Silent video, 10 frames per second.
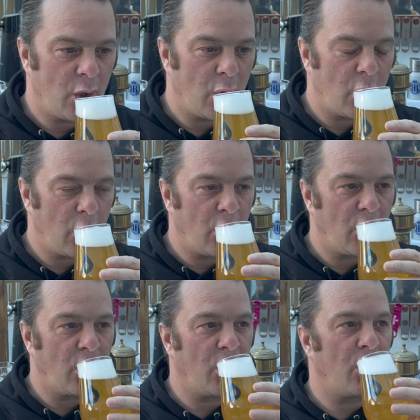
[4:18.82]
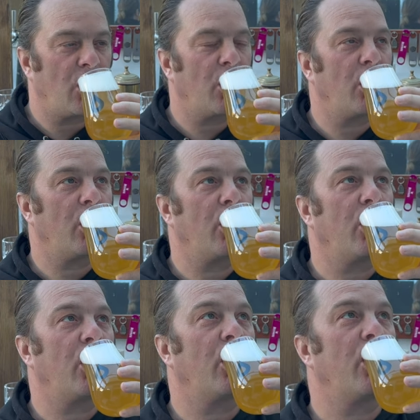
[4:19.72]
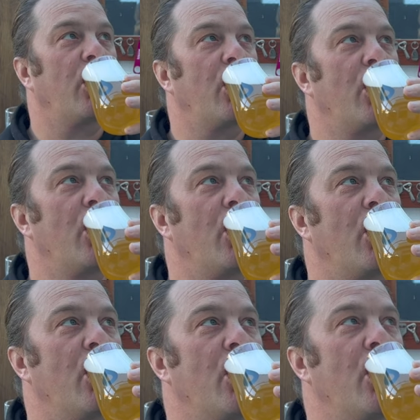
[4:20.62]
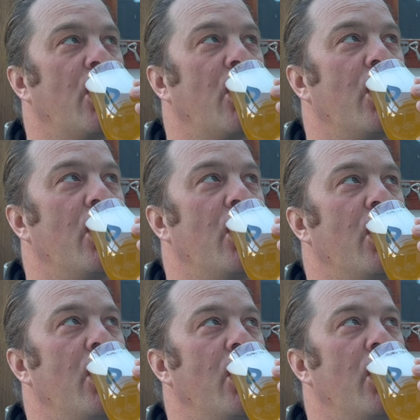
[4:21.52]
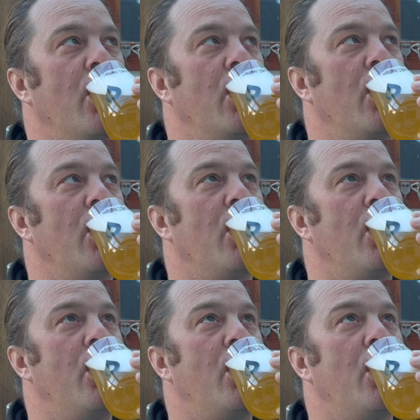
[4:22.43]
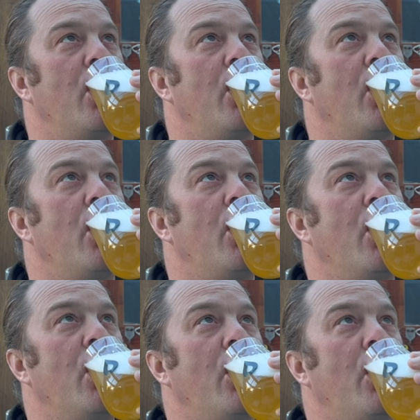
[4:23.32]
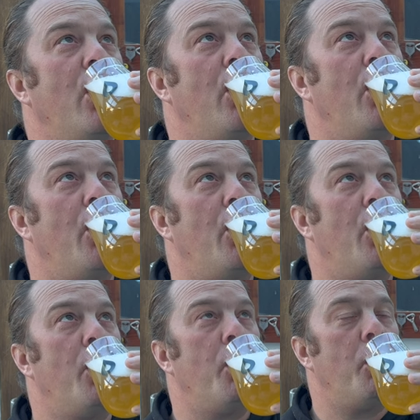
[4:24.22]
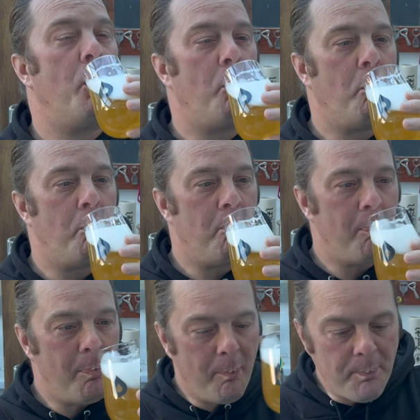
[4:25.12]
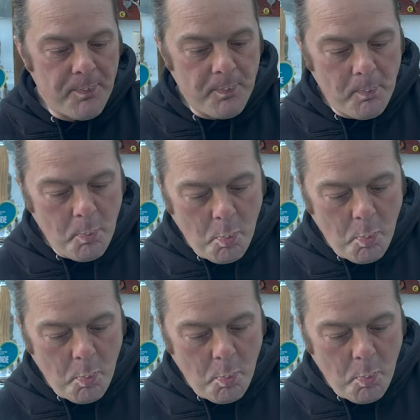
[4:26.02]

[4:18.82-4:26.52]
[no speech]